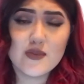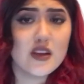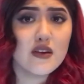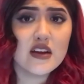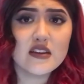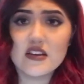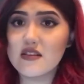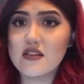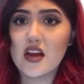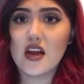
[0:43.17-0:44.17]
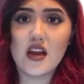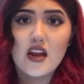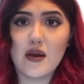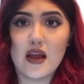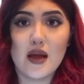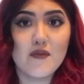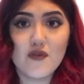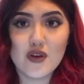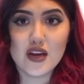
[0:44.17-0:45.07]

video ideas that I'm free.